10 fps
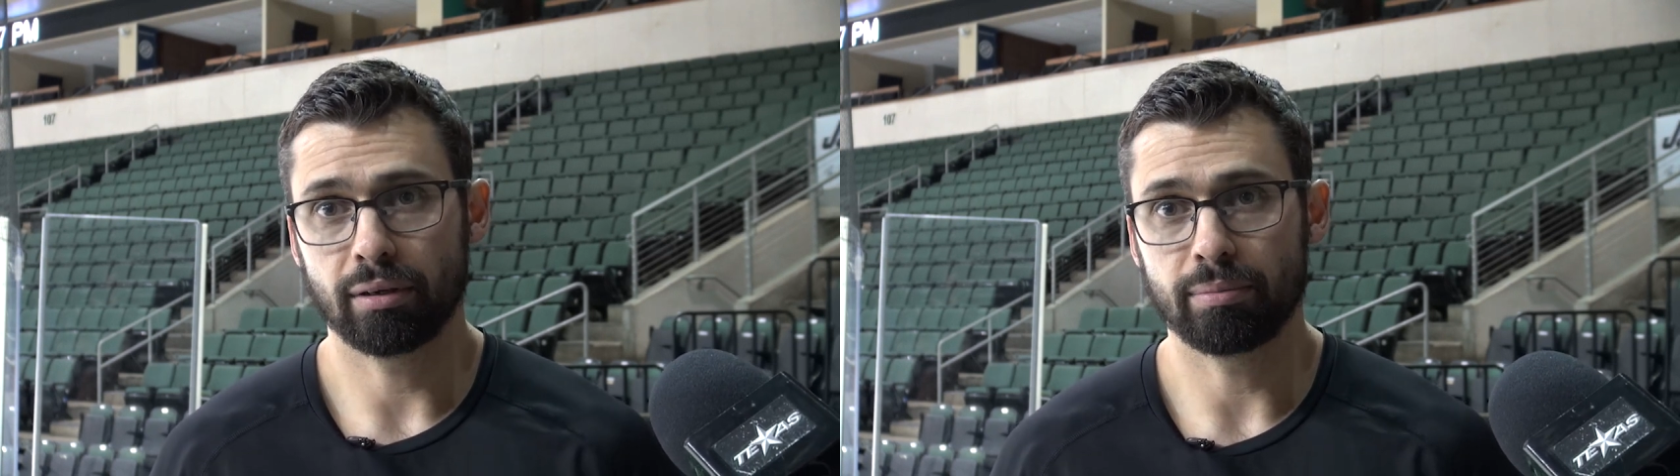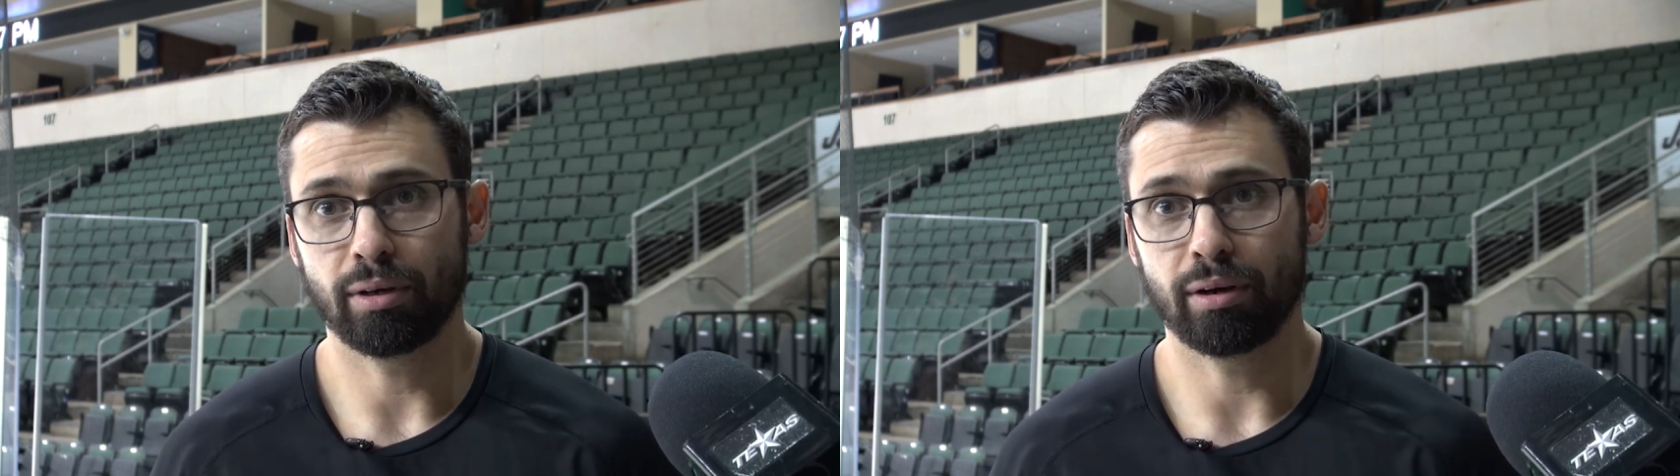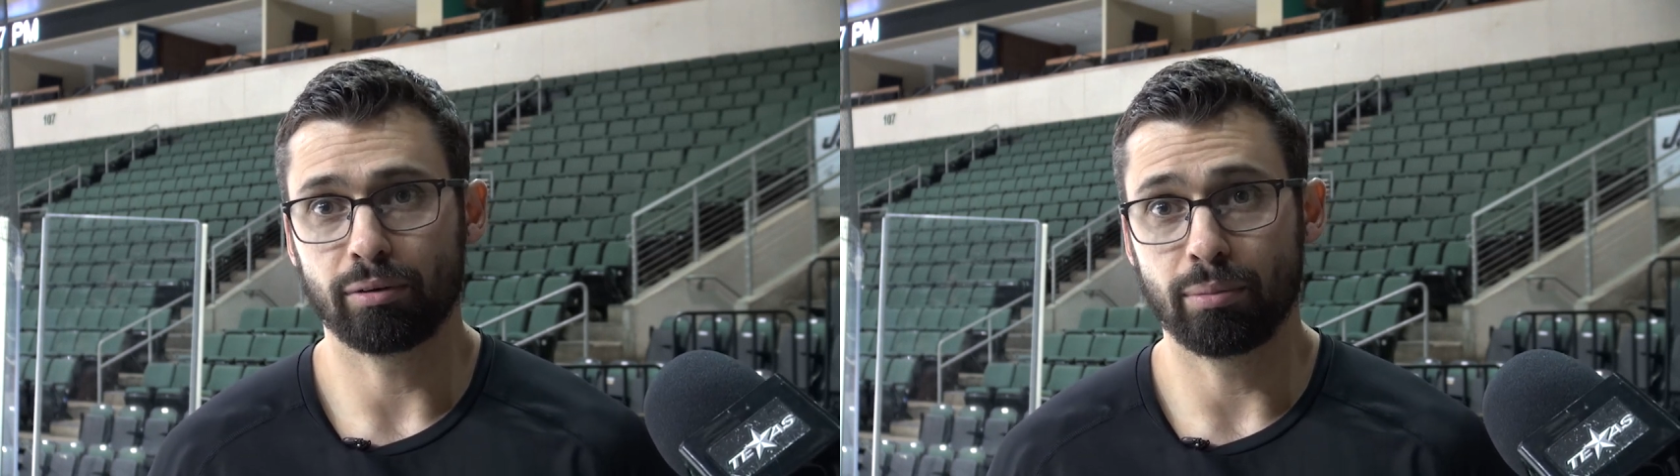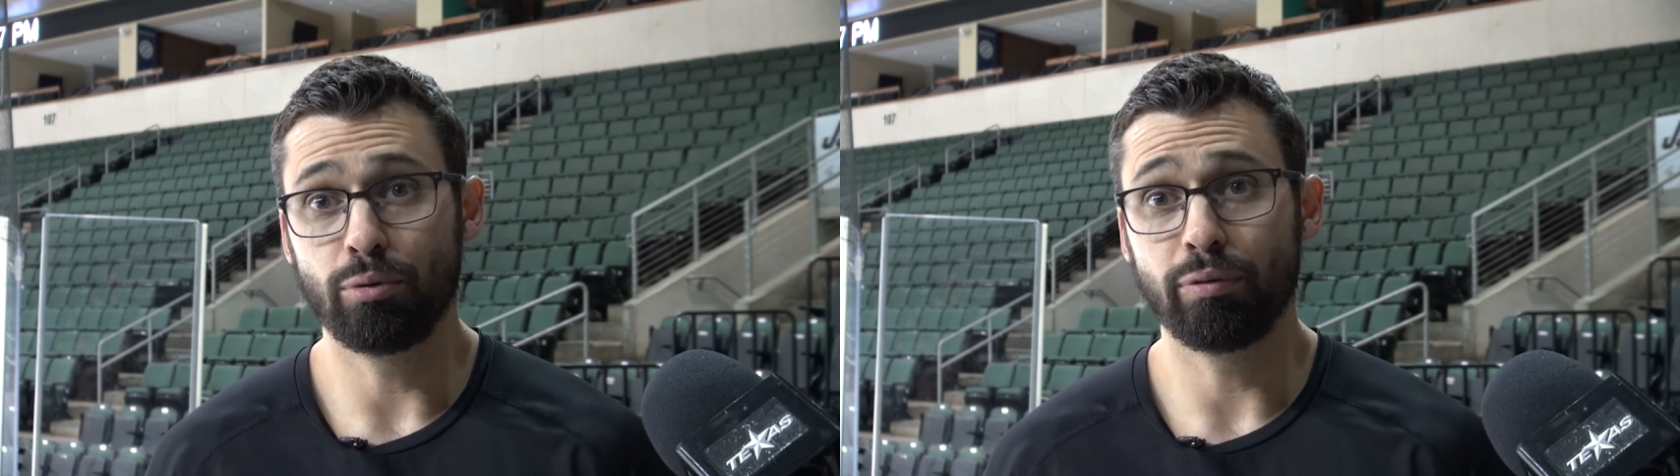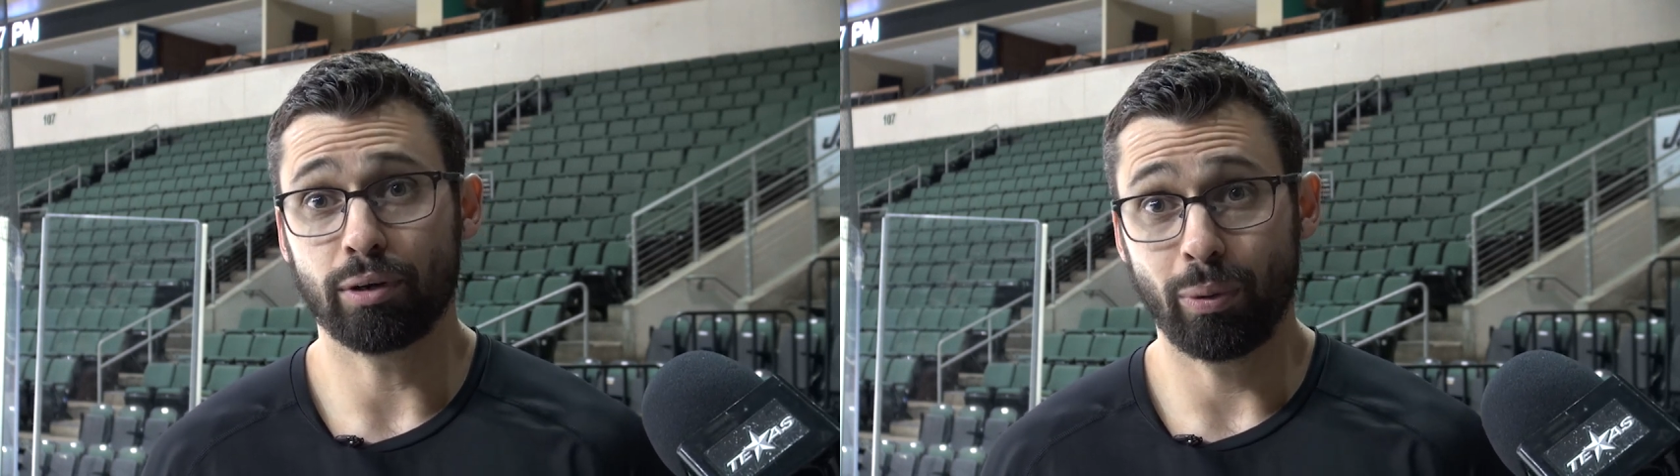Um, you got to
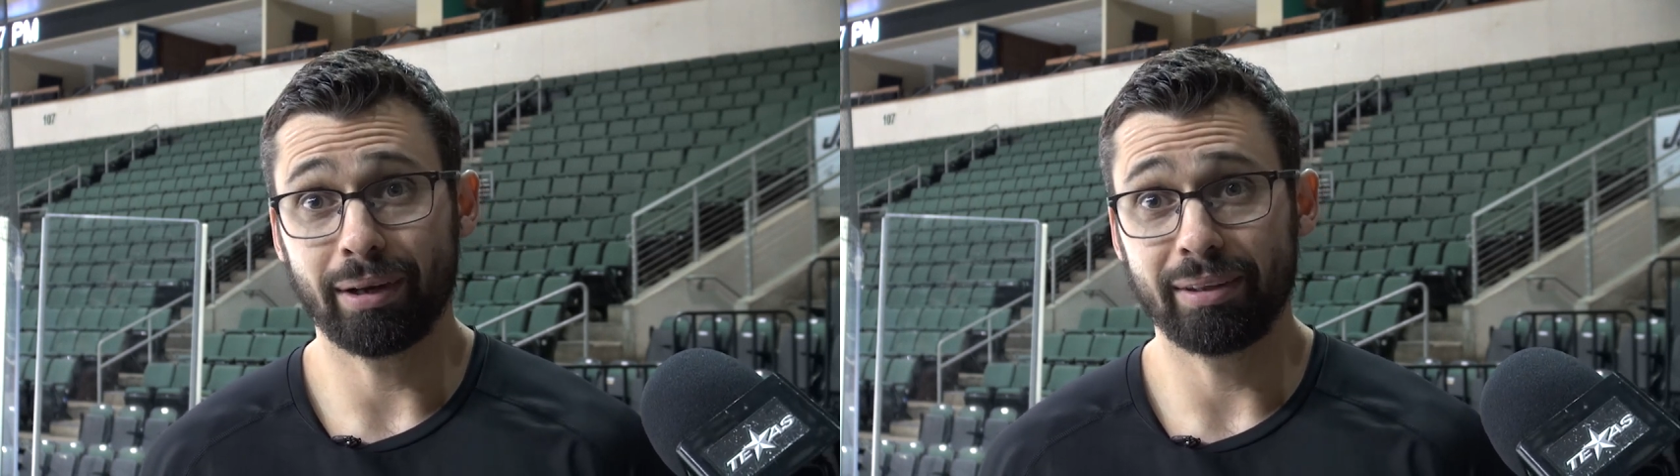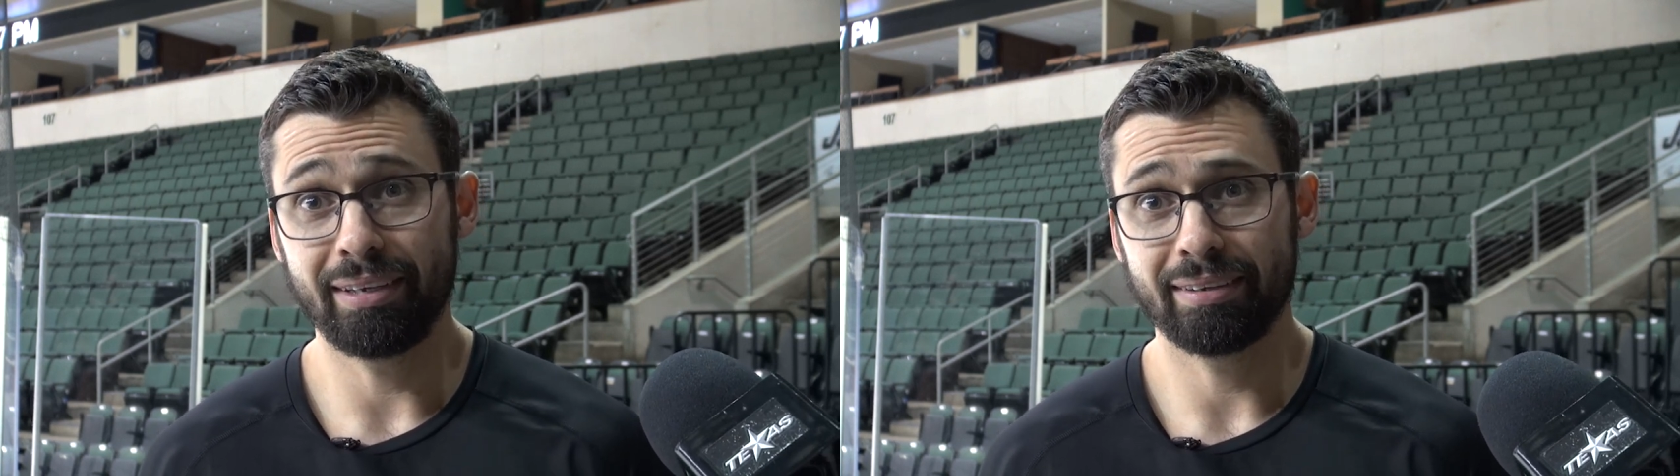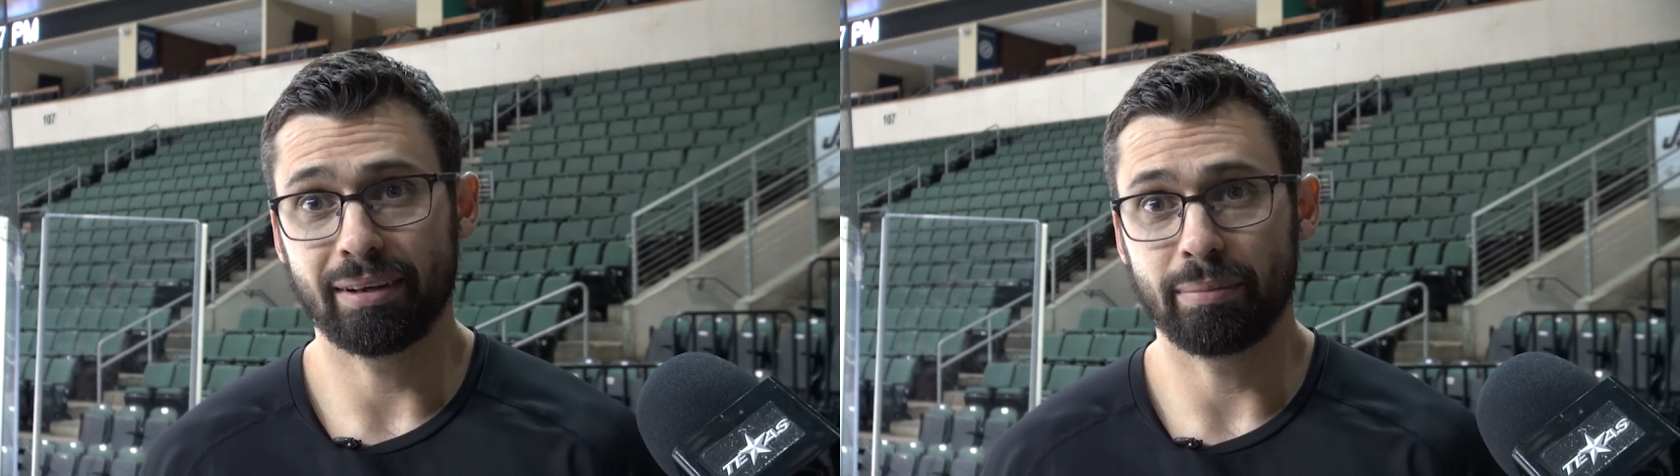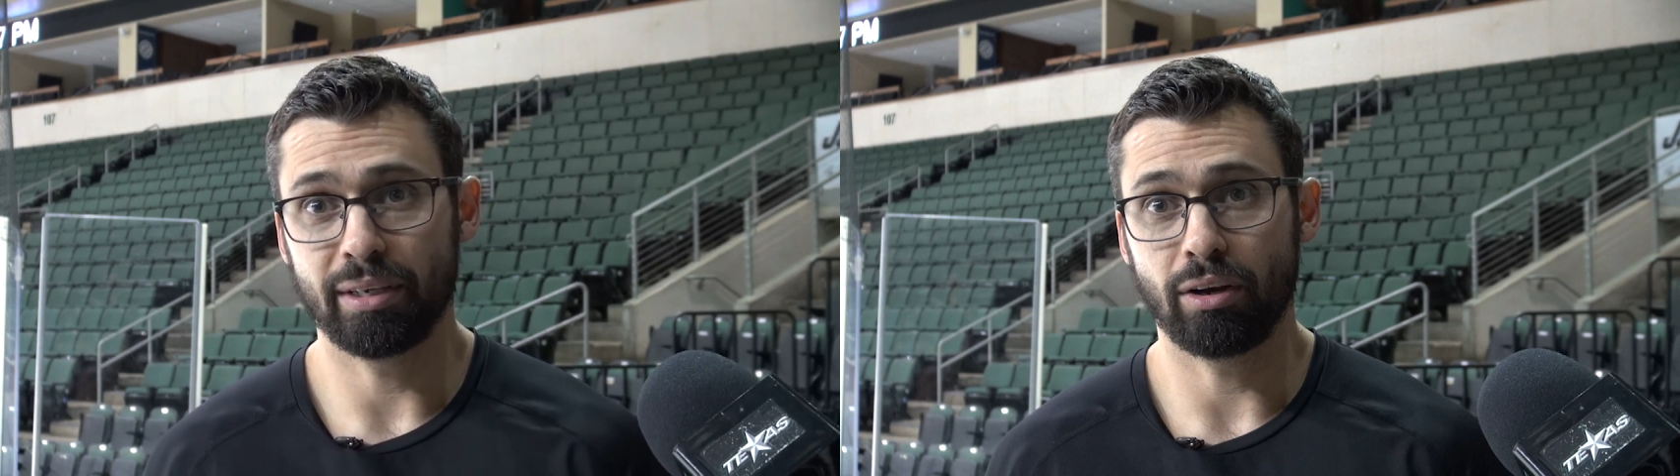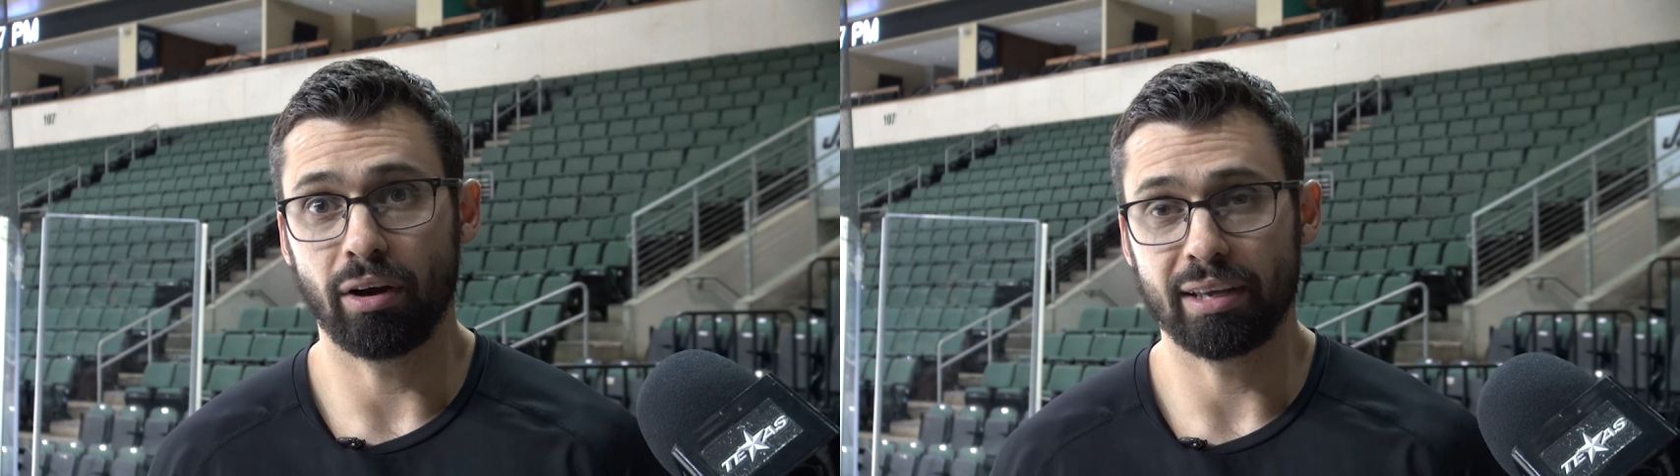remove it quickly, um, and
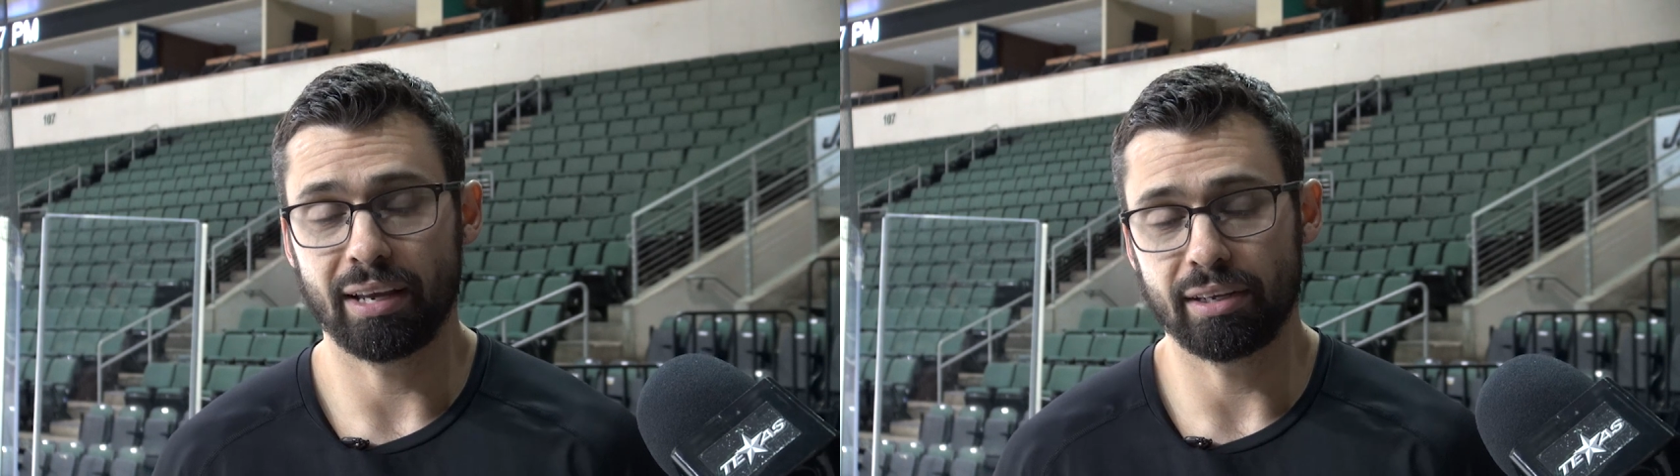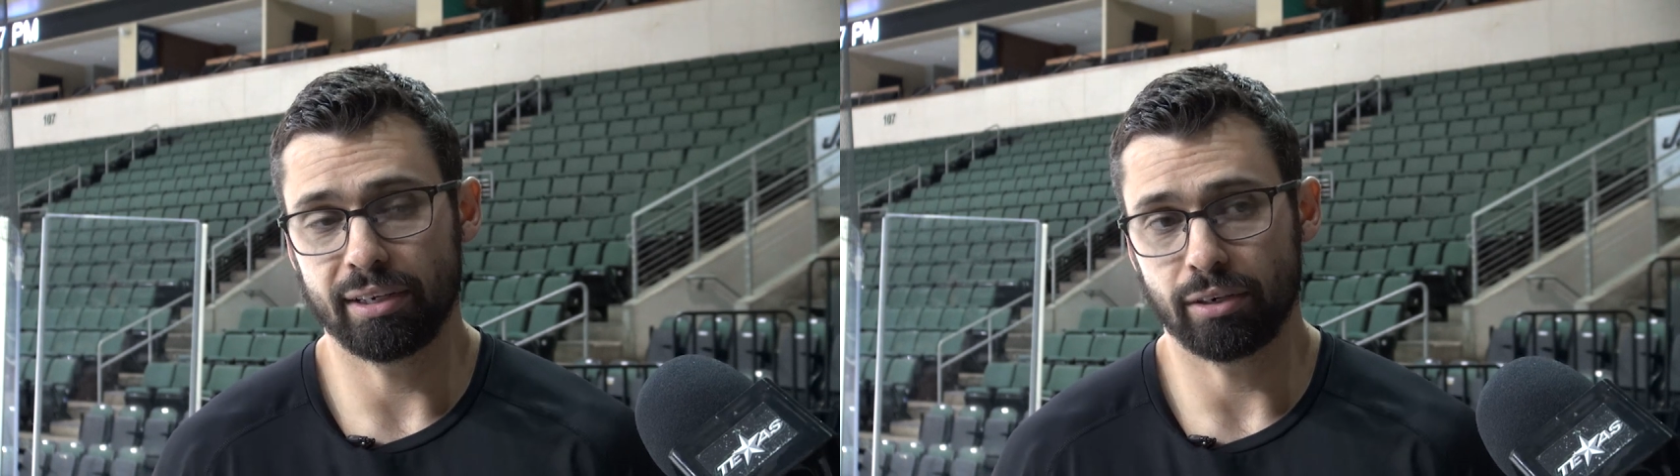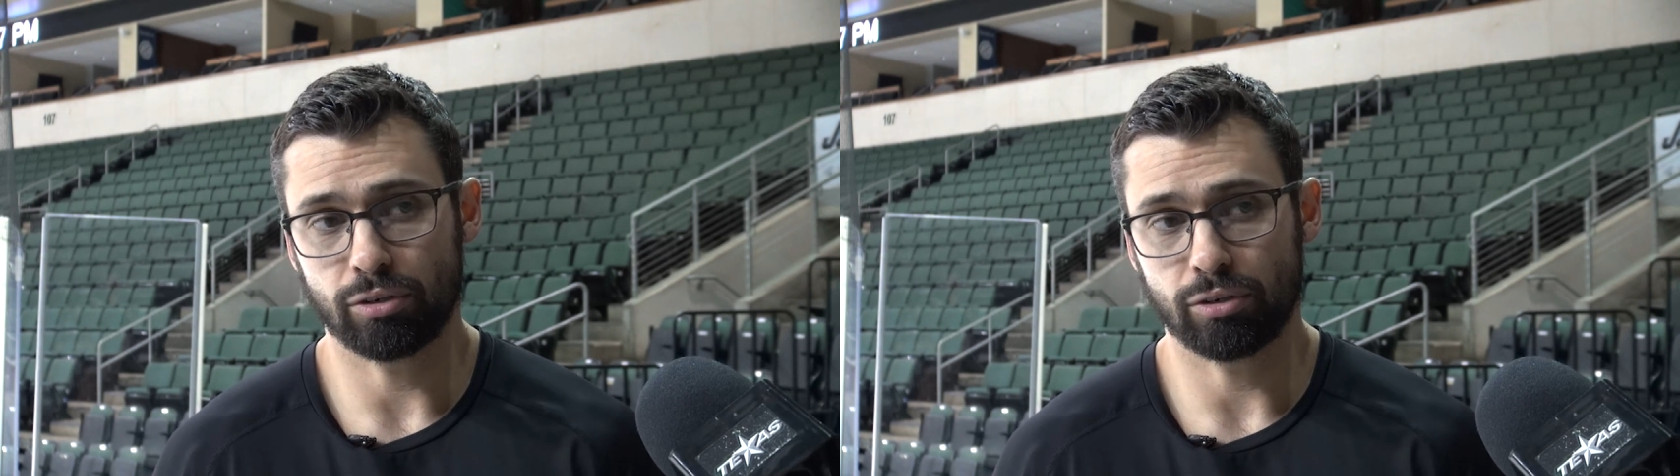you got to get in gear.